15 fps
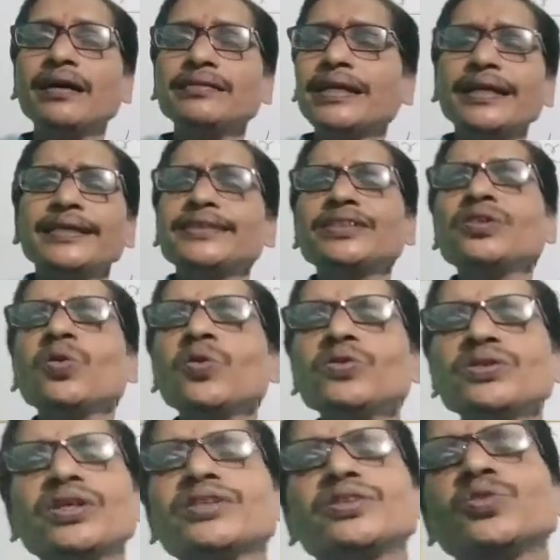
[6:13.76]
there is
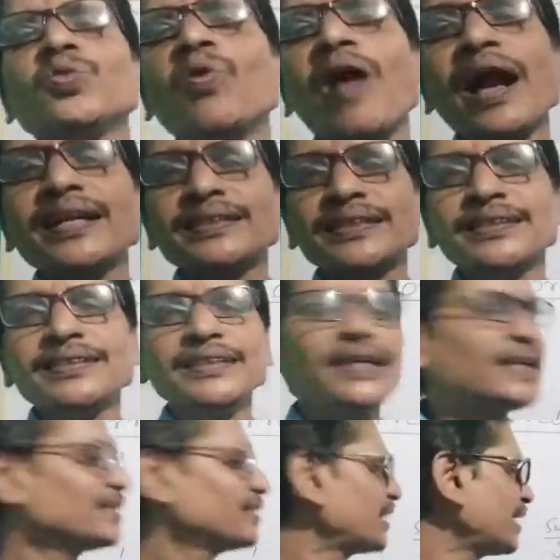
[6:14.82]
no such words
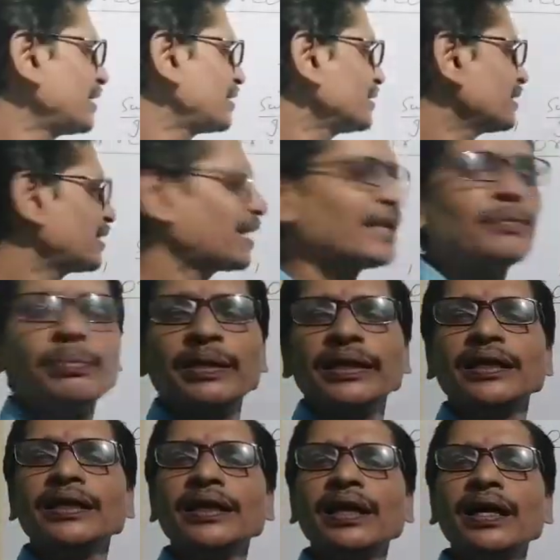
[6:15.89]
that can
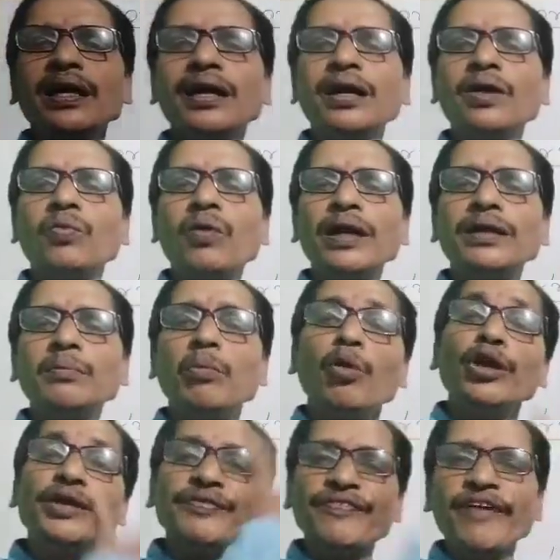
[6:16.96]
be
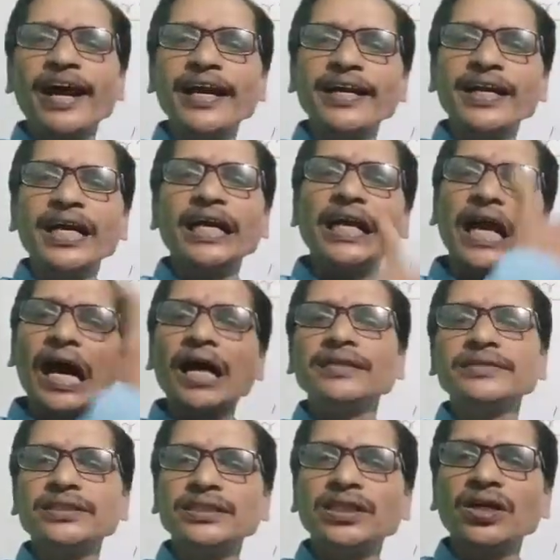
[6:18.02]
modified,
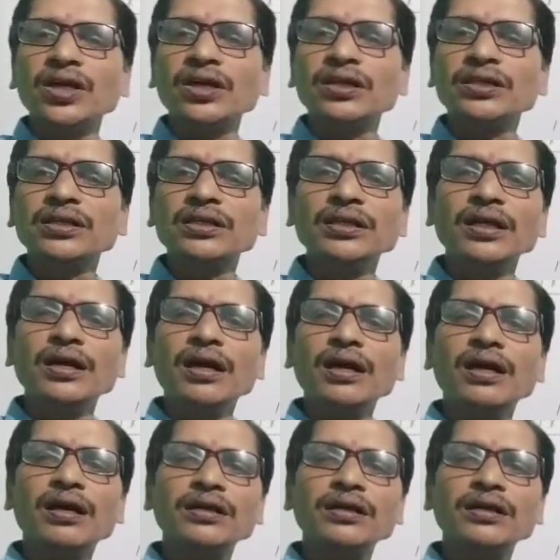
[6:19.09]
enhanced, or